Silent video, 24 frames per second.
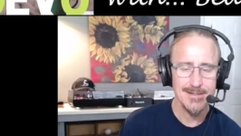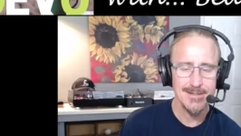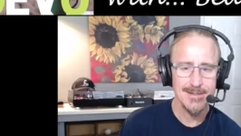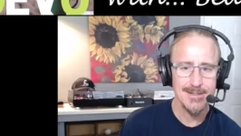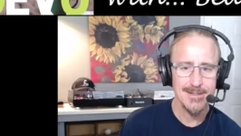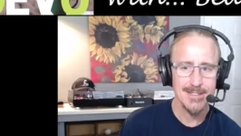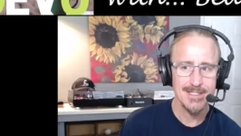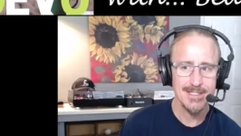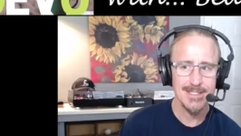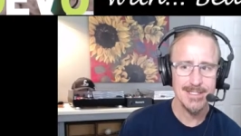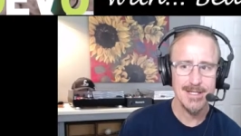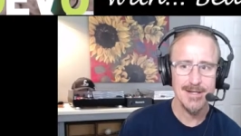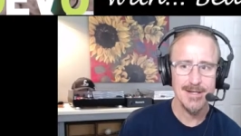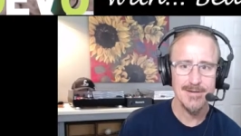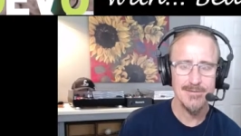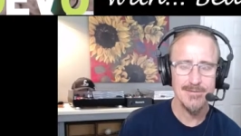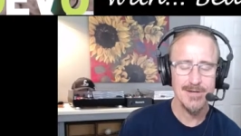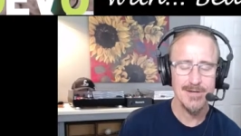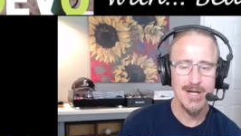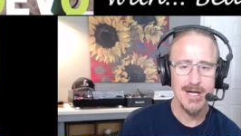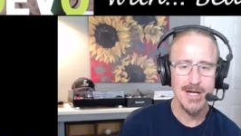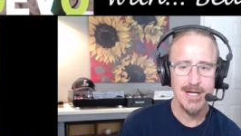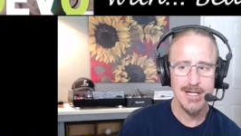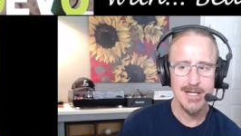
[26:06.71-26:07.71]
the Son of
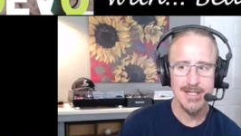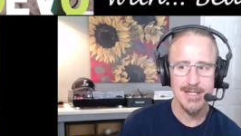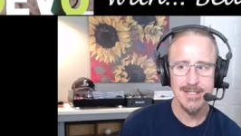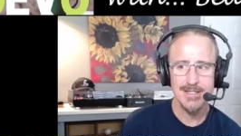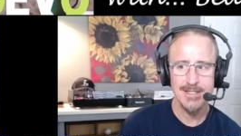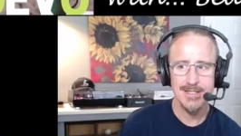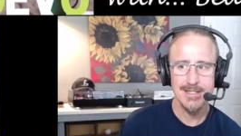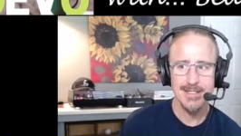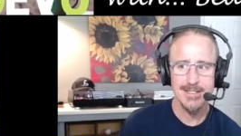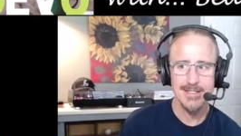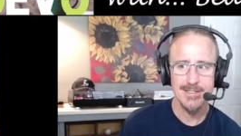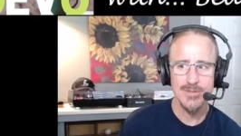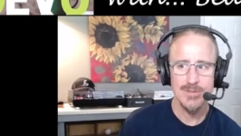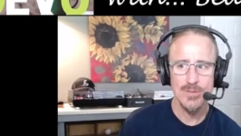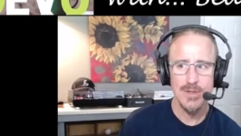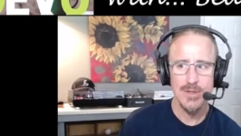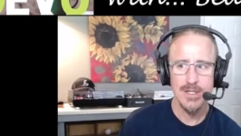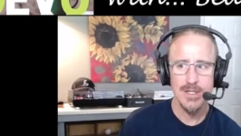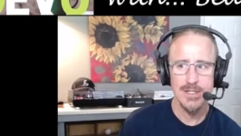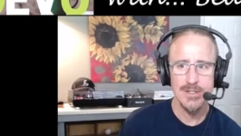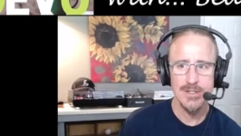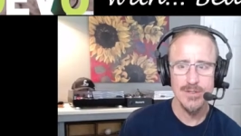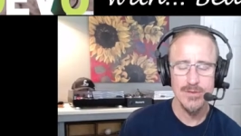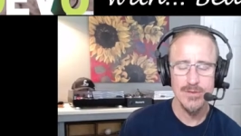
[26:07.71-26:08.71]
God, is
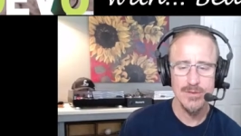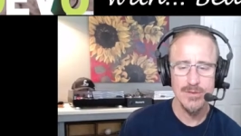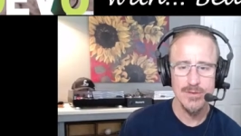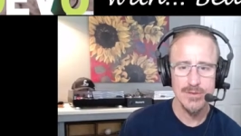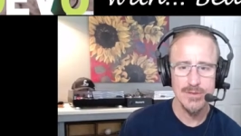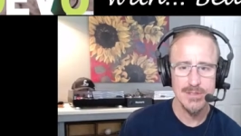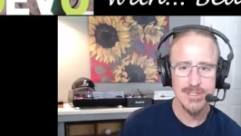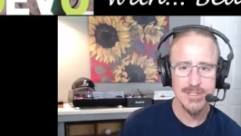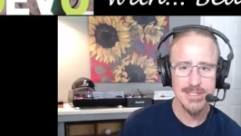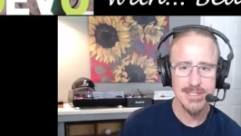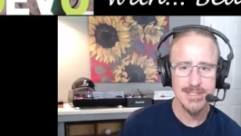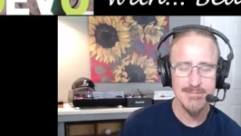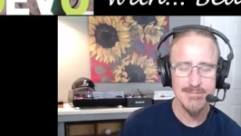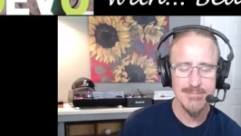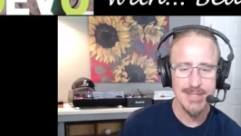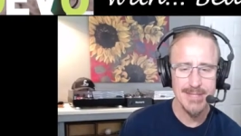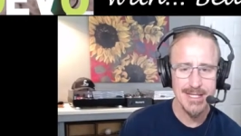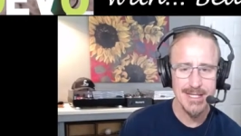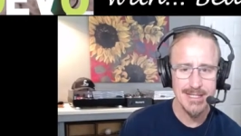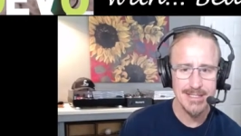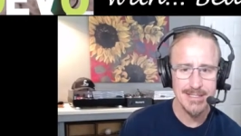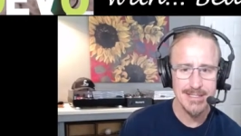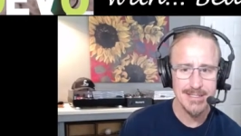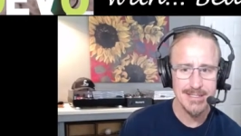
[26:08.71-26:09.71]
one who
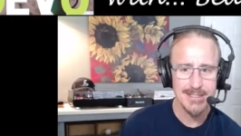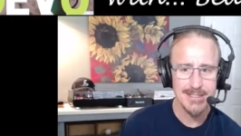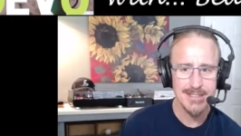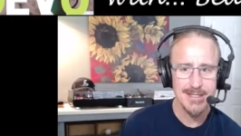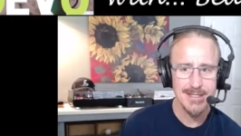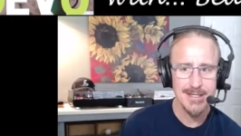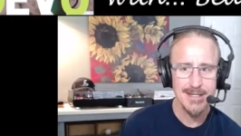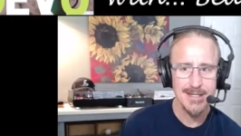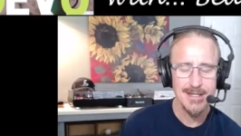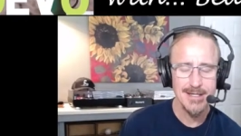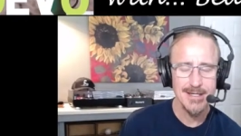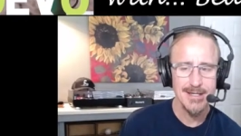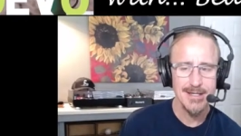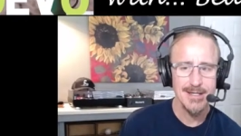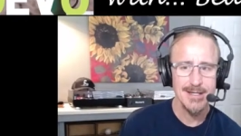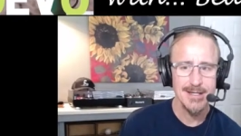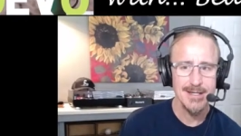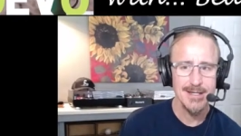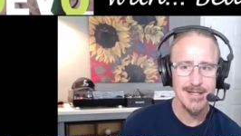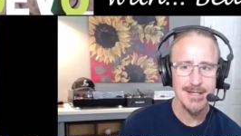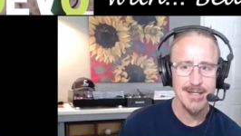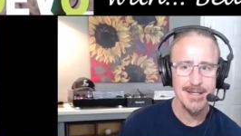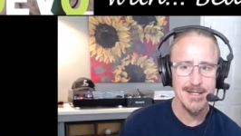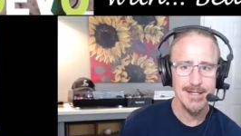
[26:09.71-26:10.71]
submits
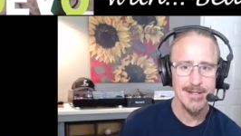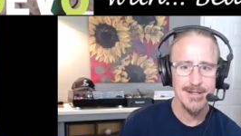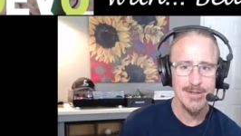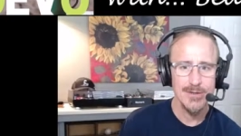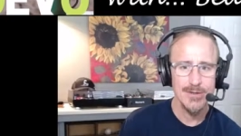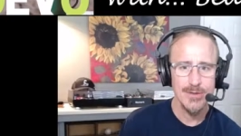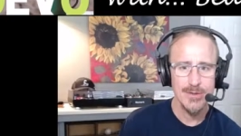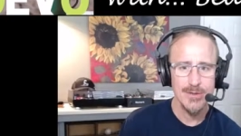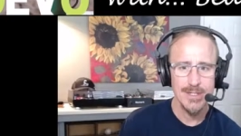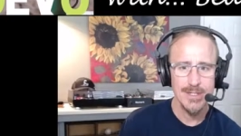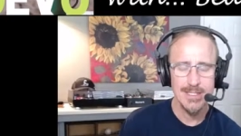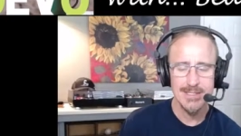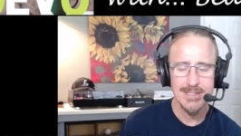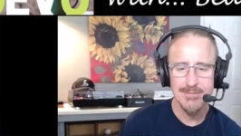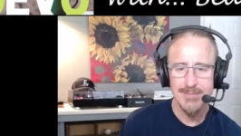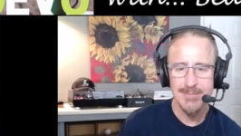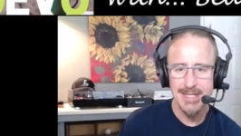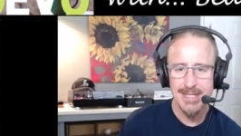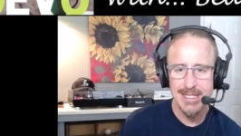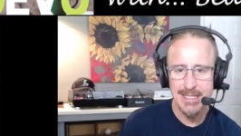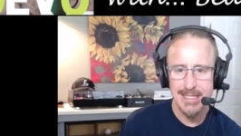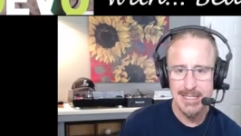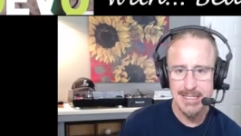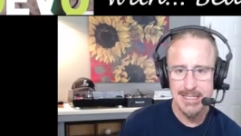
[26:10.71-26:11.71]
and who is
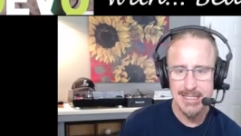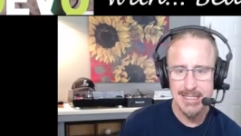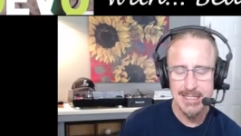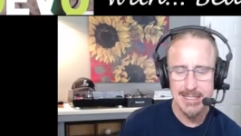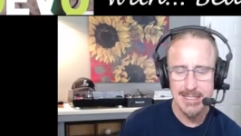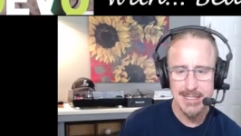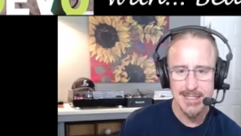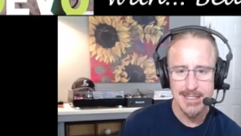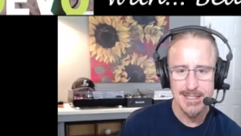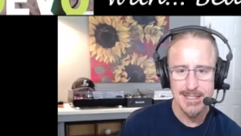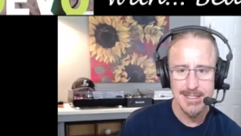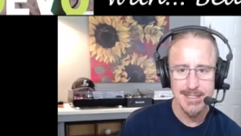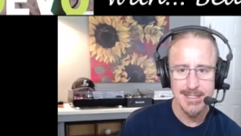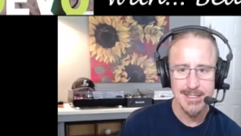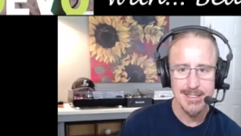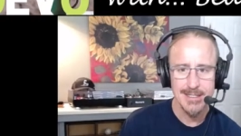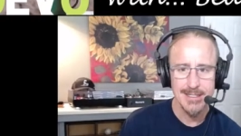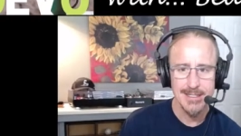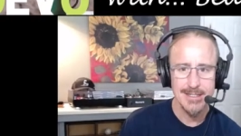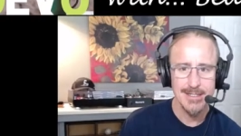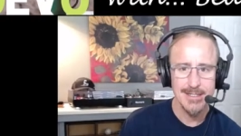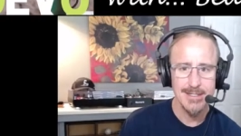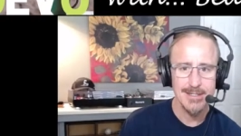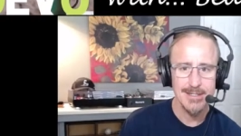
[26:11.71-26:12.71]
meek
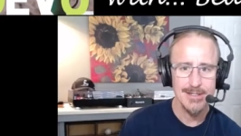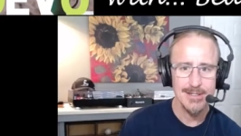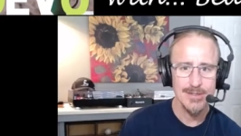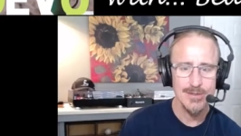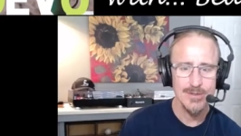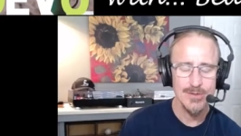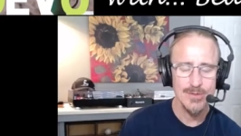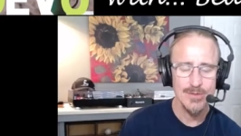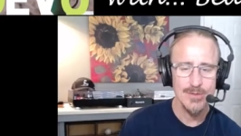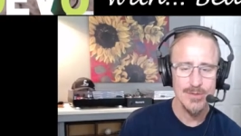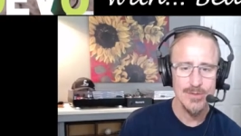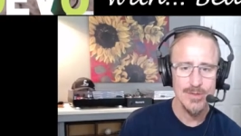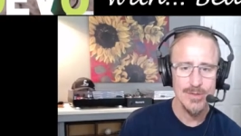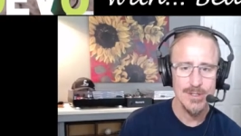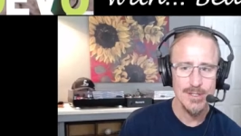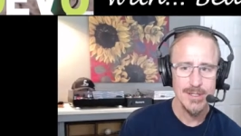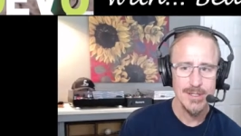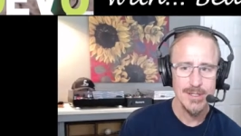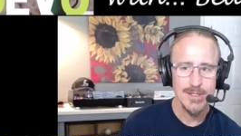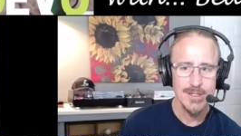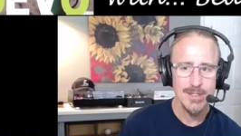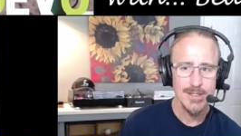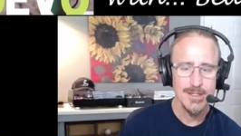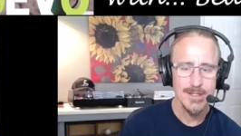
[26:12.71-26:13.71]
and who
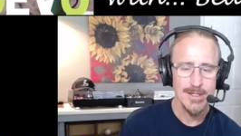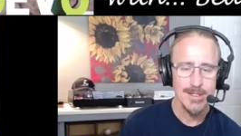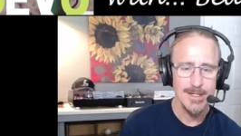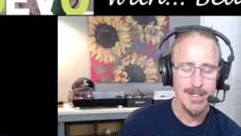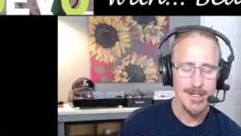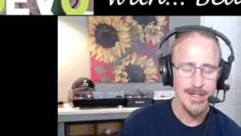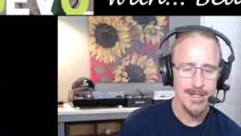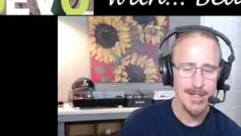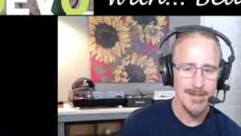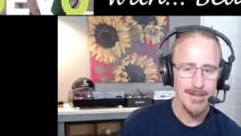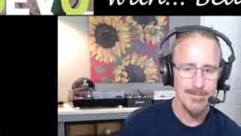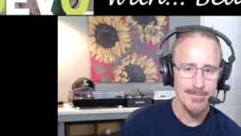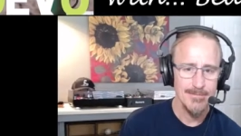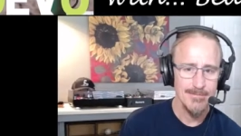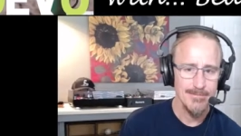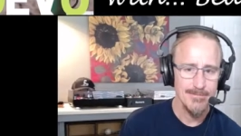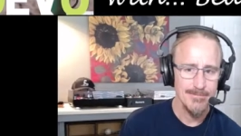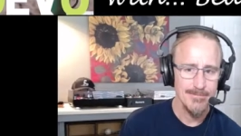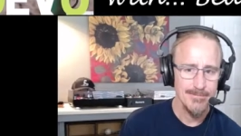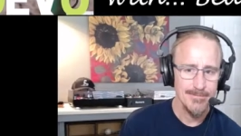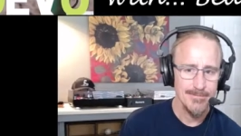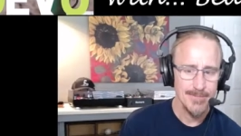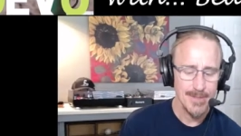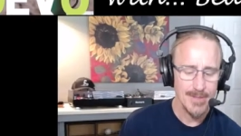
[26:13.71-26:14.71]
um,
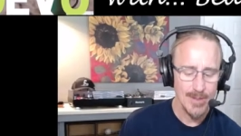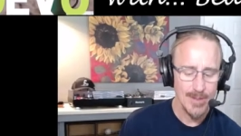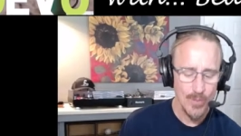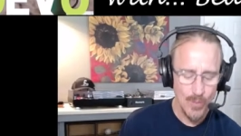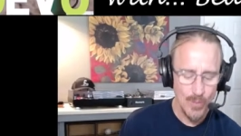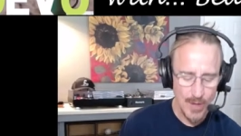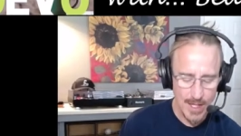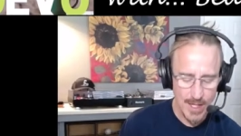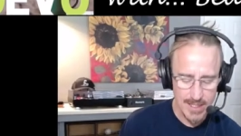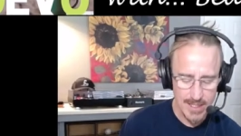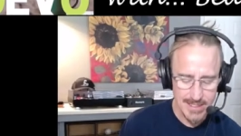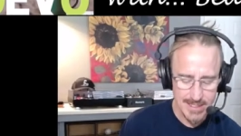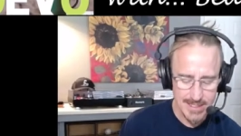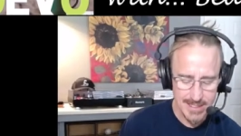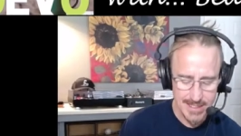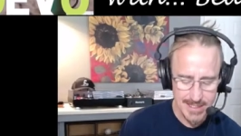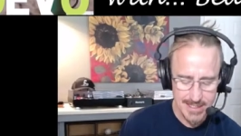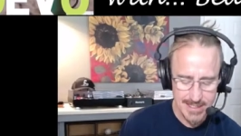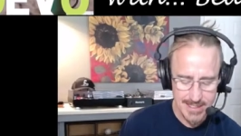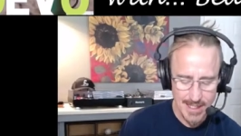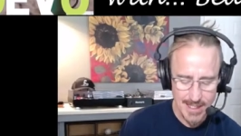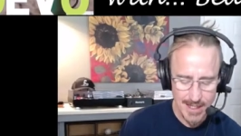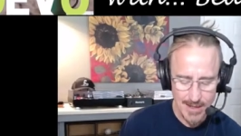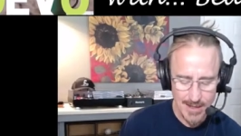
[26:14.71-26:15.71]
walks in
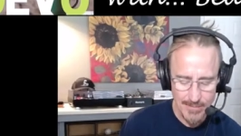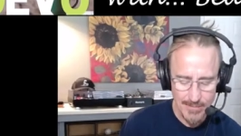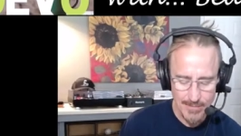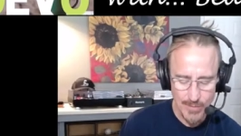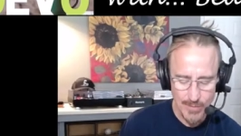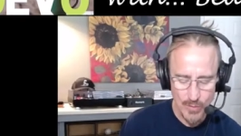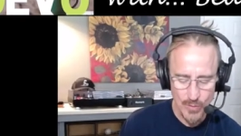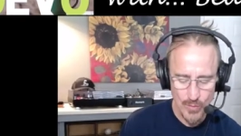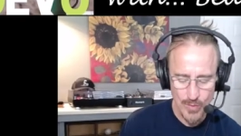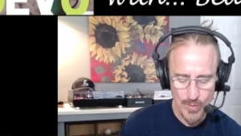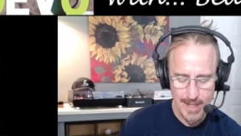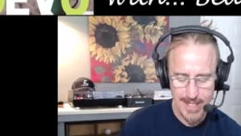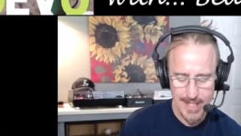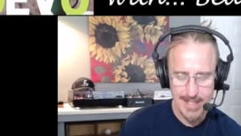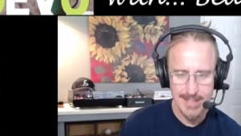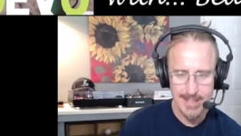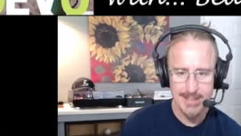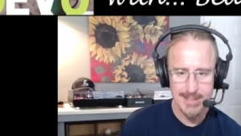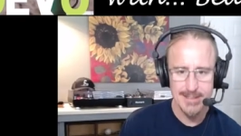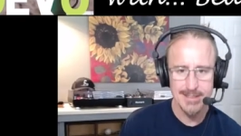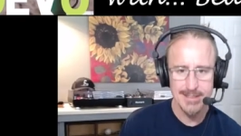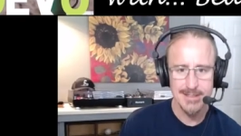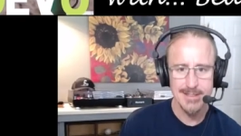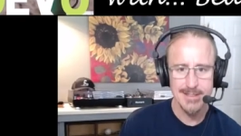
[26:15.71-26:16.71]
these humble ways